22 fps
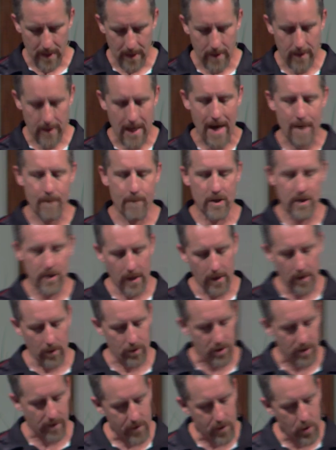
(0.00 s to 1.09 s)
Common
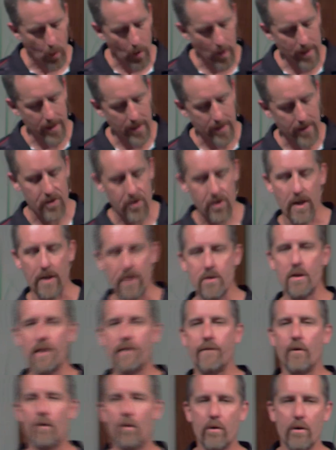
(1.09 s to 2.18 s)
yields of 20 to 60
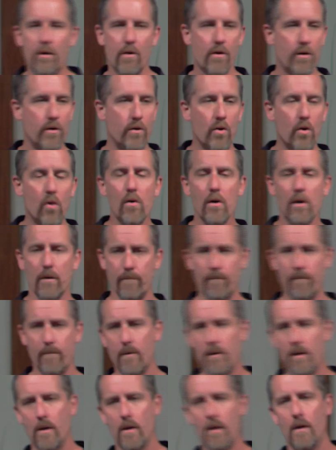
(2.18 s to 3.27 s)
fold are the norm.
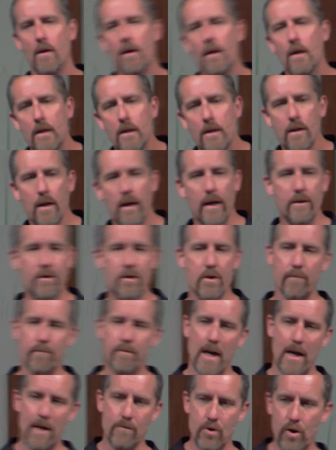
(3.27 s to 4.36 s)
And
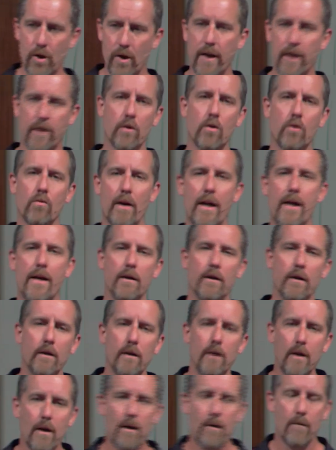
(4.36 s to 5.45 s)
sometimes you get greater
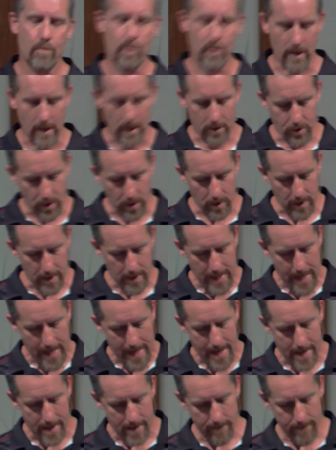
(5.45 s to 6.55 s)
production than
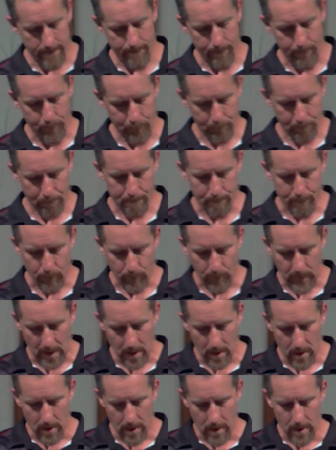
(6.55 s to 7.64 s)
that.
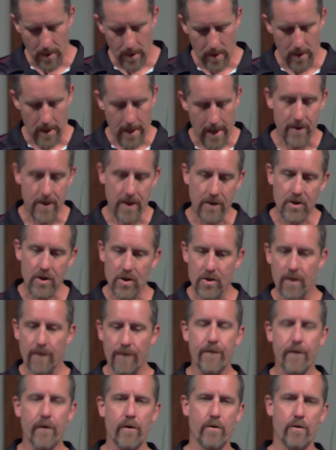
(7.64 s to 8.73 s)
And this is the
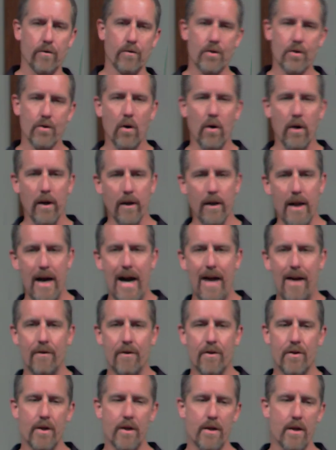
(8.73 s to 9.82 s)
fertile soil,
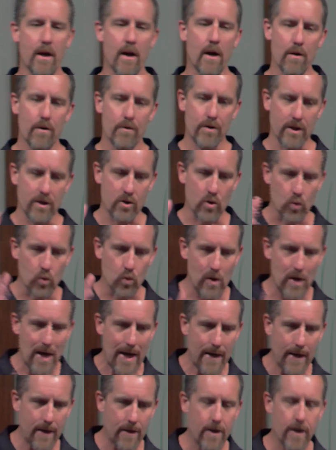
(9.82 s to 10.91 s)
obviously the heart that's
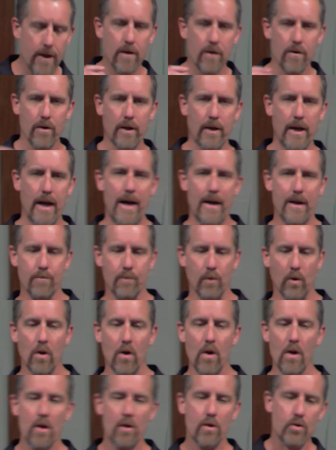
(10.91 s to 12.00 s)
ready to hear the gospel,
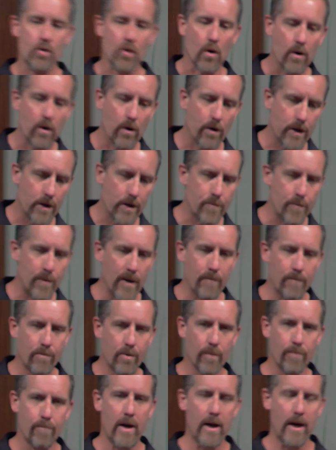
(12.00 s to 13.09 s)
soil that's been
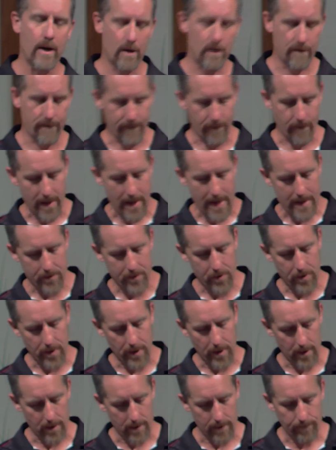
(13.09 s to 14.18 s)
prepared for that
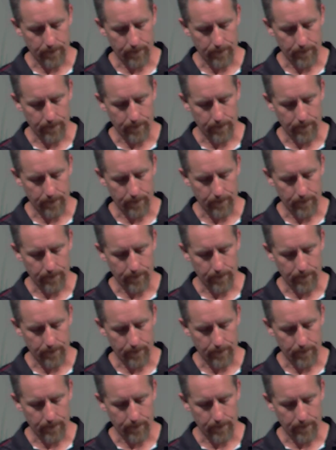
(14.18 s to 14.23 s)
seed.